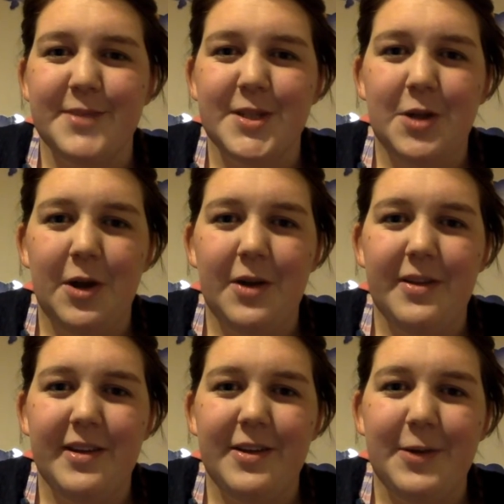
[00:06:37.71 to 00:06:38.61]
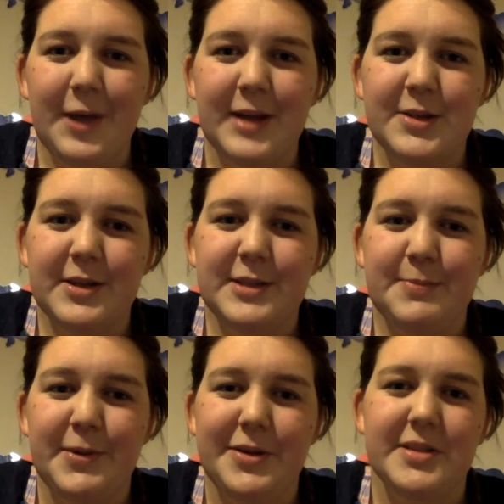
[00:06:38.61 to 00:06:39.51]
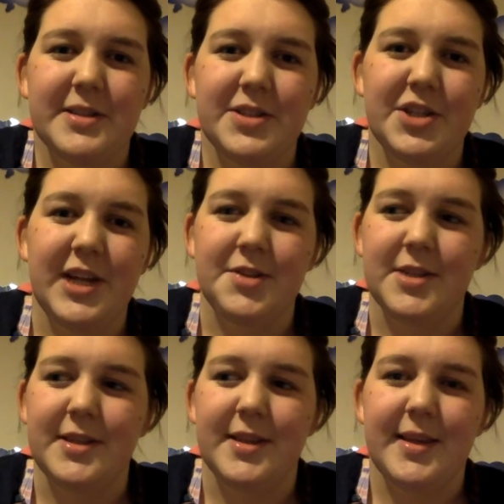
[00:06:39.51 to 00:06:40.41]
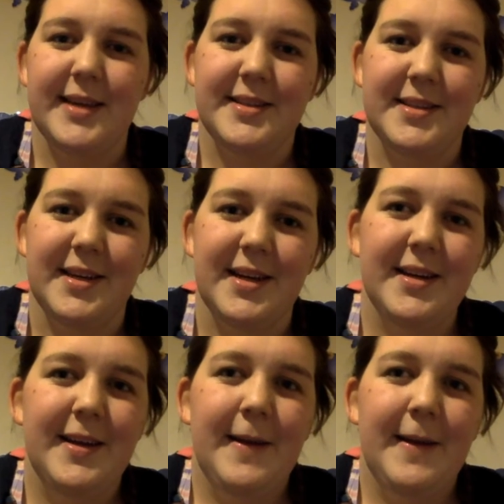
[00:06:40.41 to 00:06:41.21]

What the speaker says: to know that you get to experience a change in theatre,